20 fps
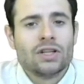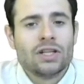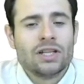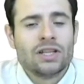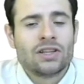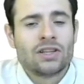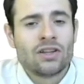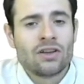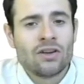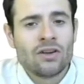
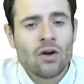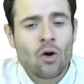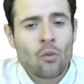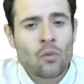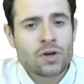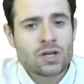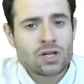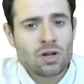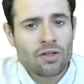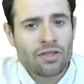the
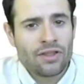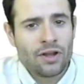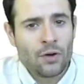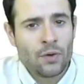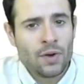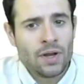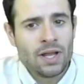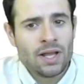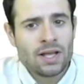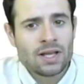original
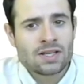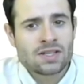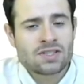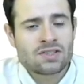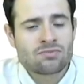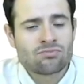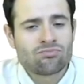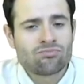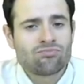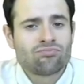theory
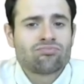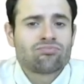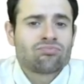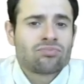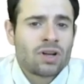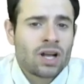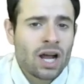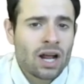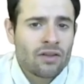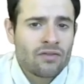is
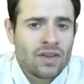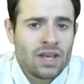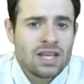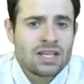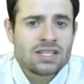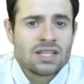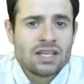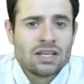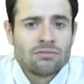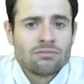kind of
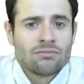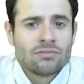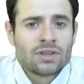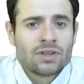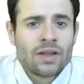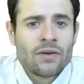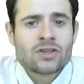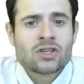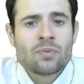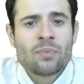easy
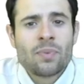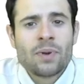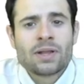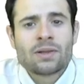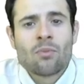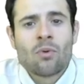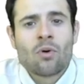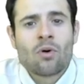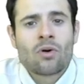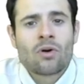there is a bit
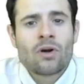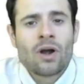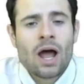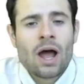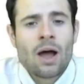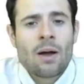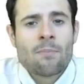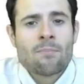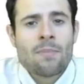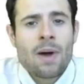more
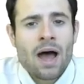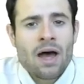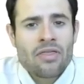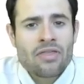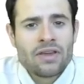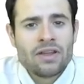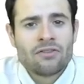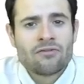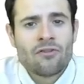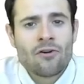uh, math
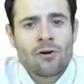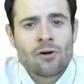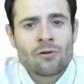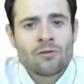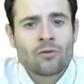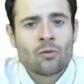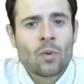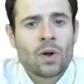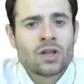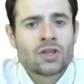
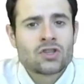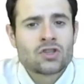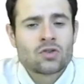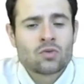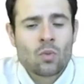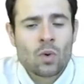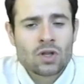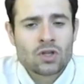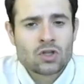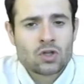involved once,
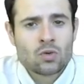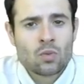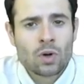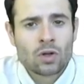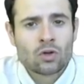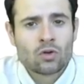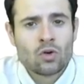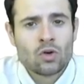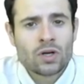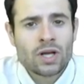once you
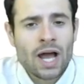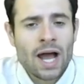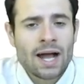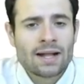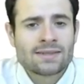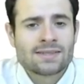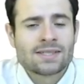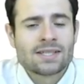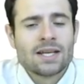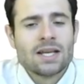want to look
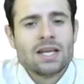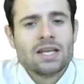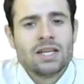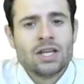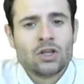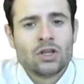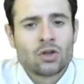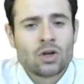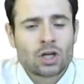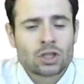at
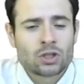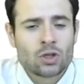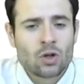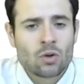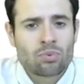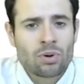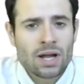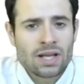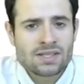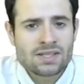international
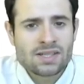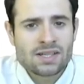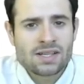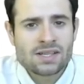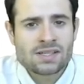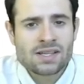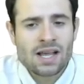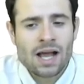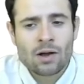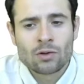
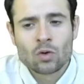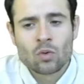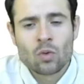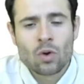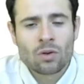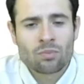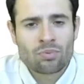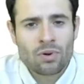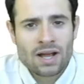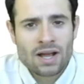prices, how the
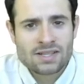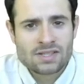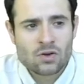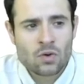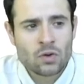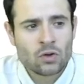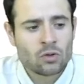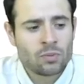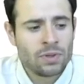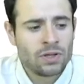world price is
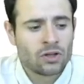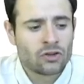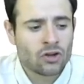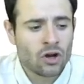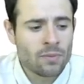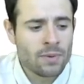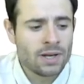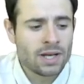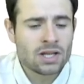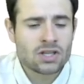going to be
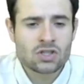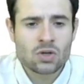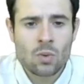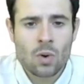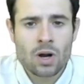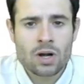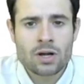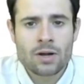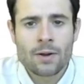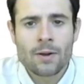determined and so
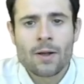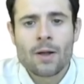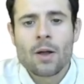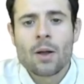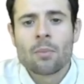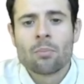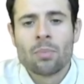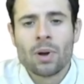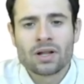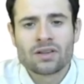on,
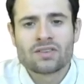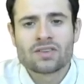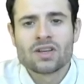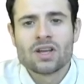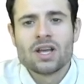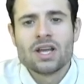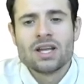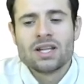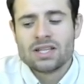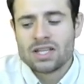but
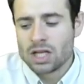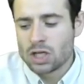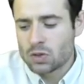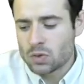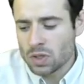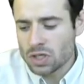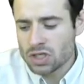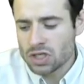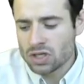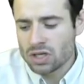the
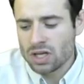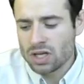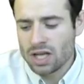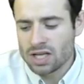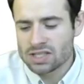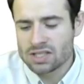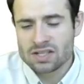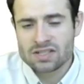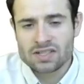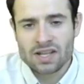intuition
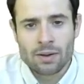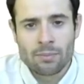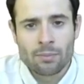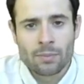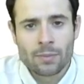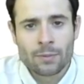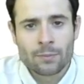is the same.